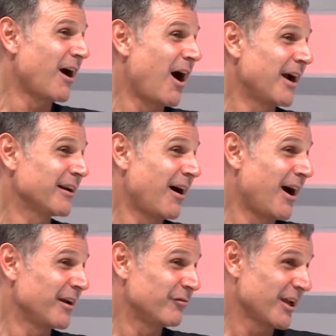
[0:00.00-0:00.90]
eye to
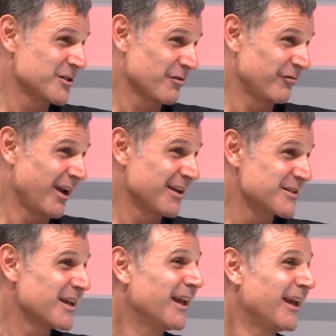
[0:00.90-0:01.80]
eye, face to
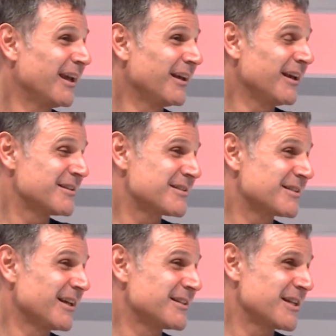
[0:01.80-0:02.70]
face,
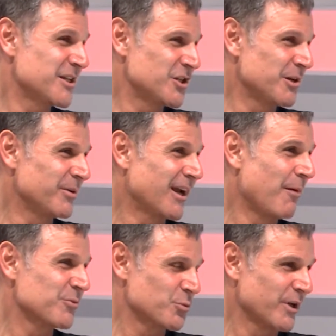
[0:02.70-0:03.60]
it's easy to
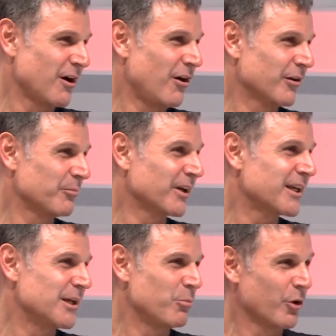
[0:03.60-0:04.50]
become, as we call them, a
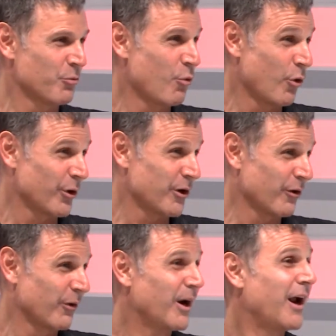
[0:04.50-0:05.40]
keyboard
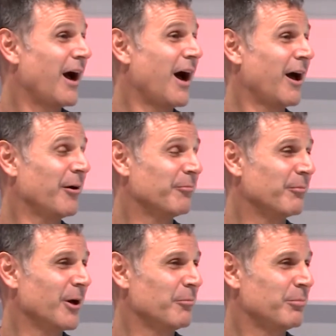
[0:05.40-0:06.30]
warrior.
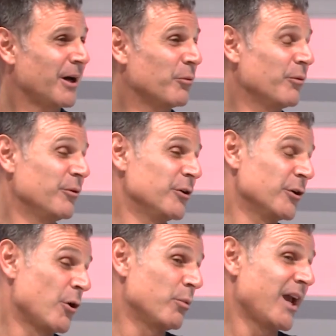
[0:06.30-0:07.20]
But
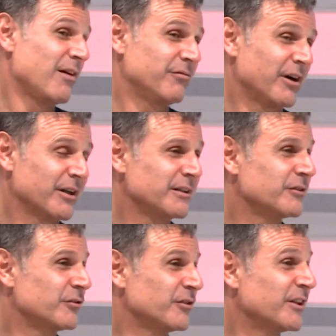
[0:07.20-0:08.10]
we have
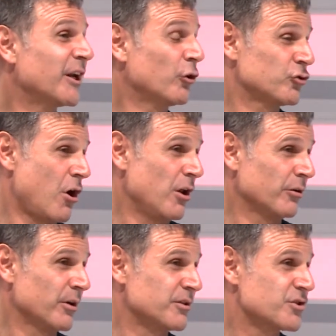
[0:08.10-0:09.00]
very little
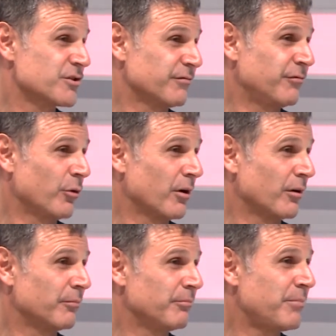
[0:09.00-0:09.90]
tolerance
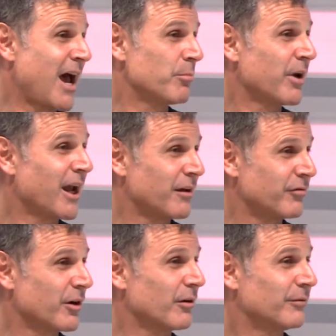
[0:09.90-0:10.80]
for bad
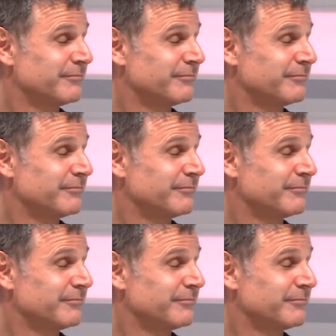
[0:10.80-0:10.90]
behavior.